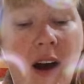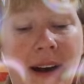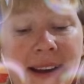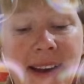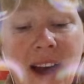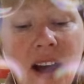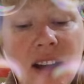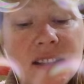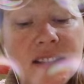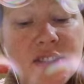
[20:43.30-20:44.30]
I
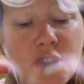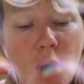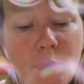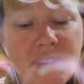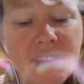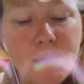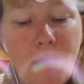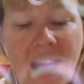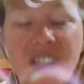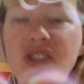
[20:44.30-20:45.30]
can't stop this
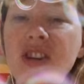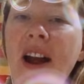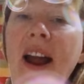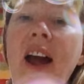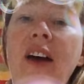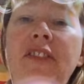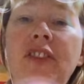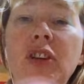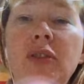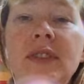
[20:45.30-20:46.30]
passion I have for you.